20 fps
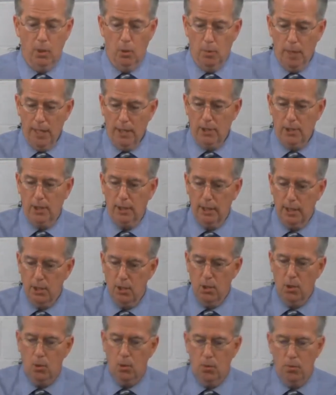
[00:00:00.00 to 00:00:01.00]
or basically
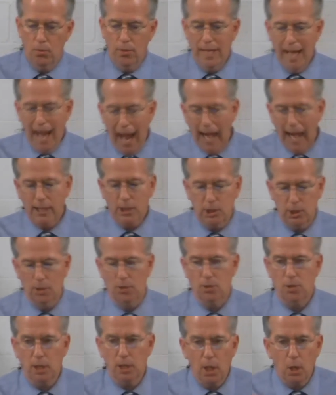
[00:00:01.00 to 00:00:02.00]
to the
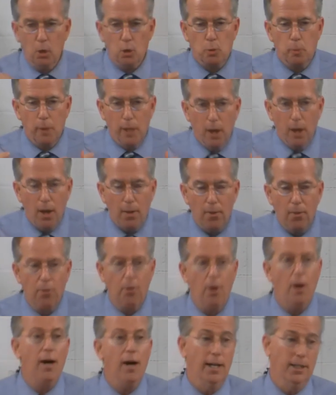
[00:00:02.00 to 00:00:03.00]
actions. It goes beyond
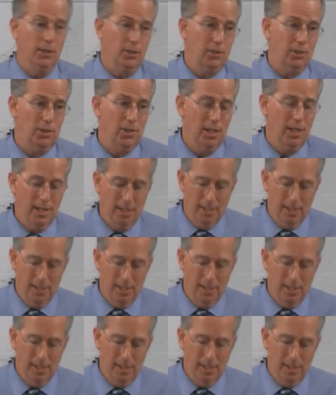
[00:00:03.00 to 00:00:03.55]
thoughts.